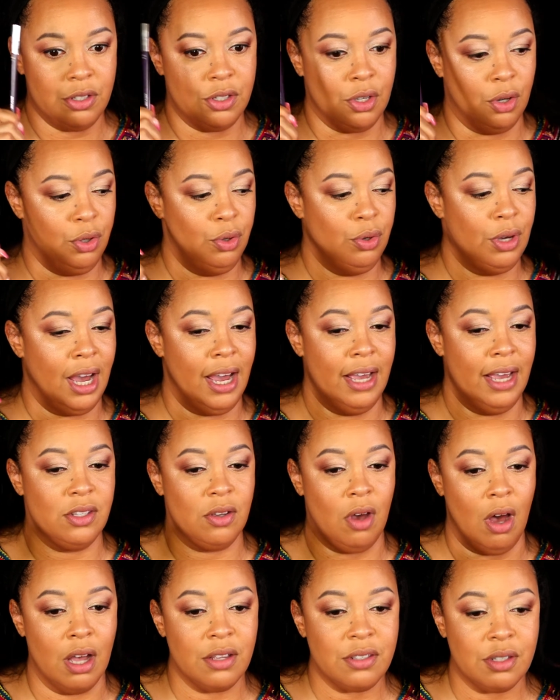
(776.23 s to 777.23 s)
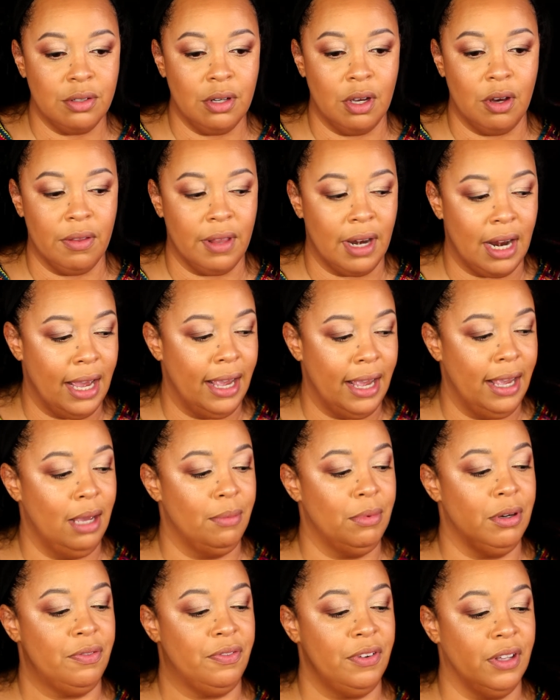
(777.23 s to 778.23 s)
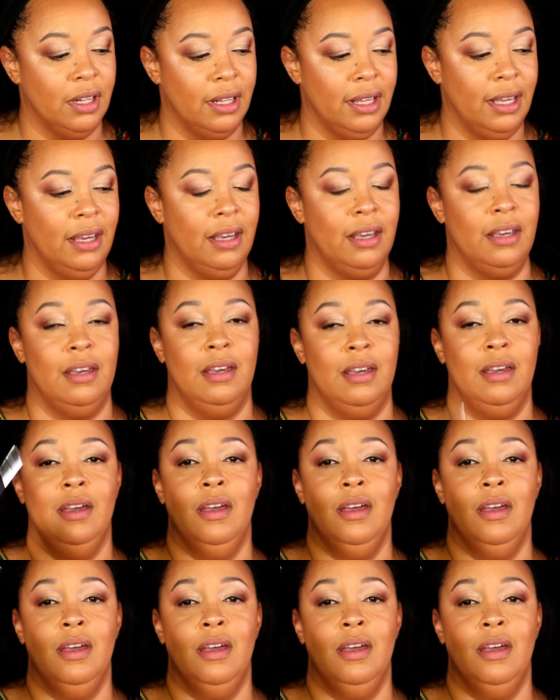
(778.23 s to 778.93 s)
So you guys also know that I am an affiliate.